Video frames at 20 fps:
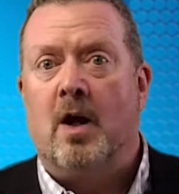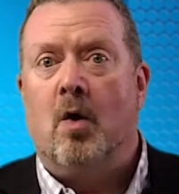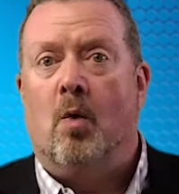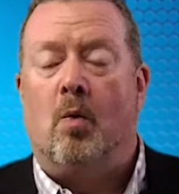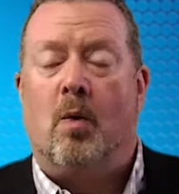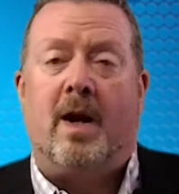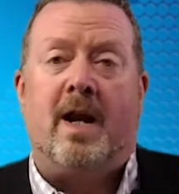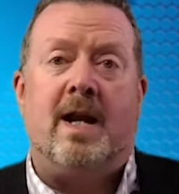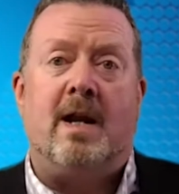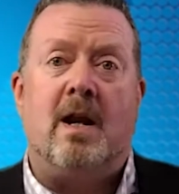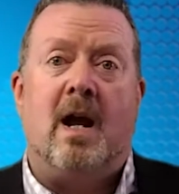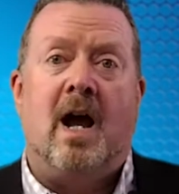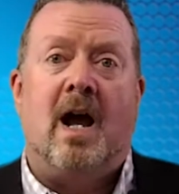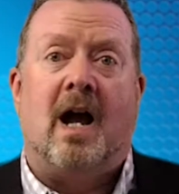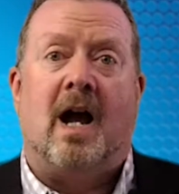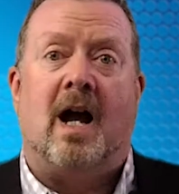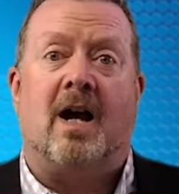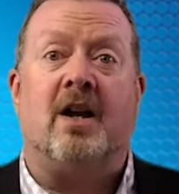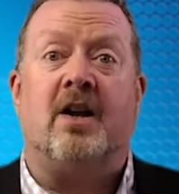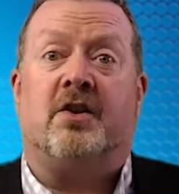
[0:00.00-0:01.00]
we
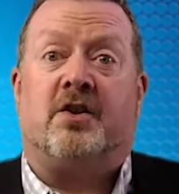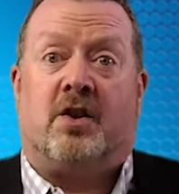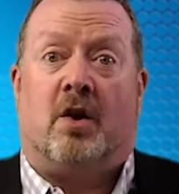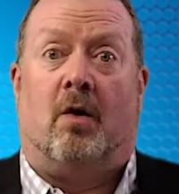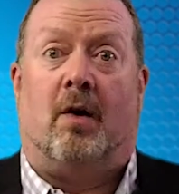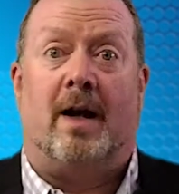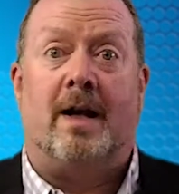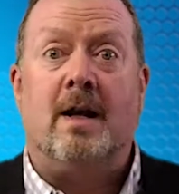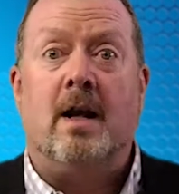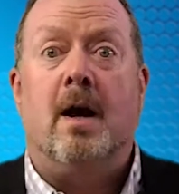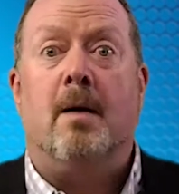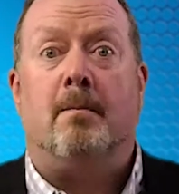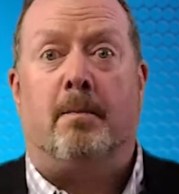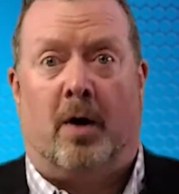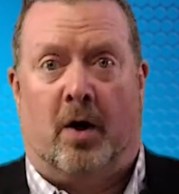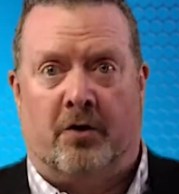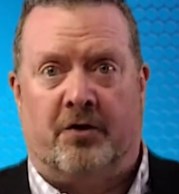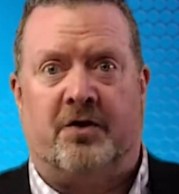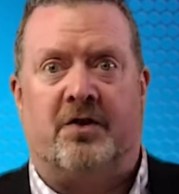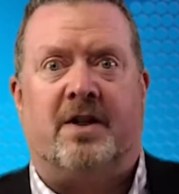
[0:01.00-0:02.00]
uh, assign
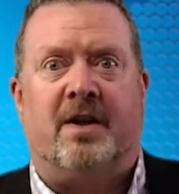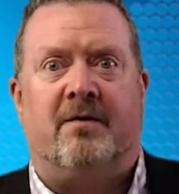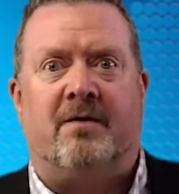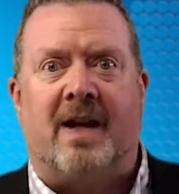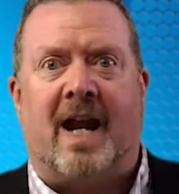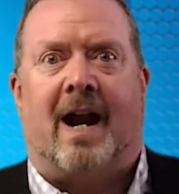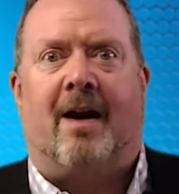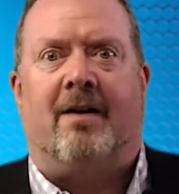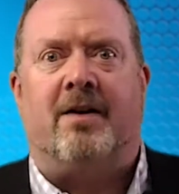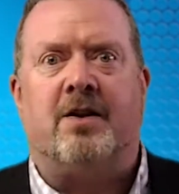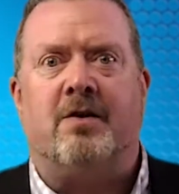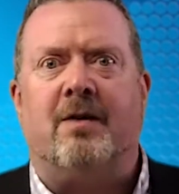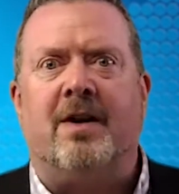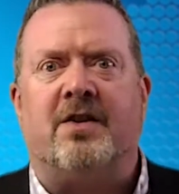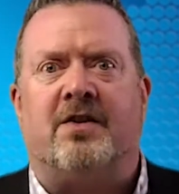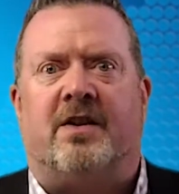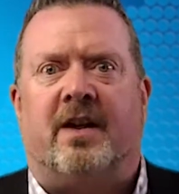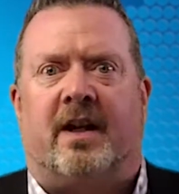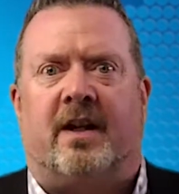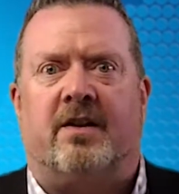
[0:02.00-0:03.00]
positive
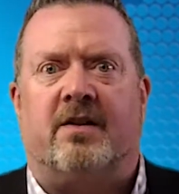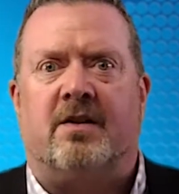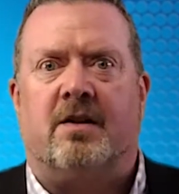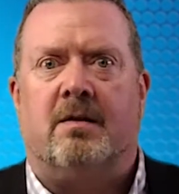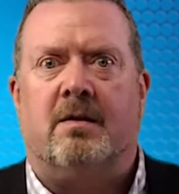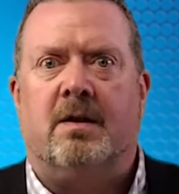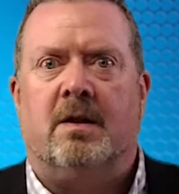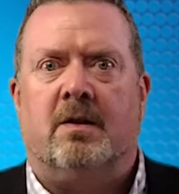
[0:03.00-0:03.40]
characteristics